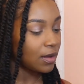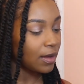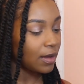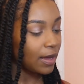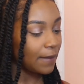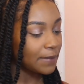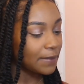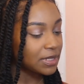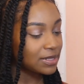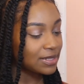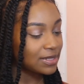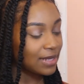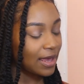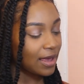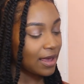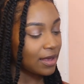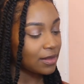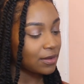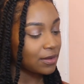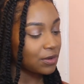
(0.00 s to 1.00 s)
I'm gonna just
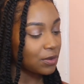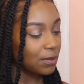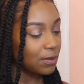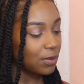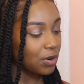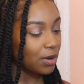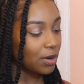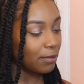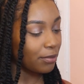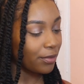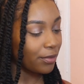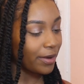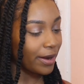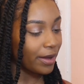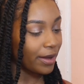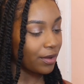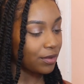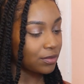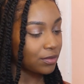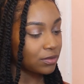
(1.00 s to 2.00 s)
add a little more
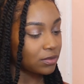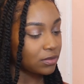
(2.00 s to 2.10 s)
brown.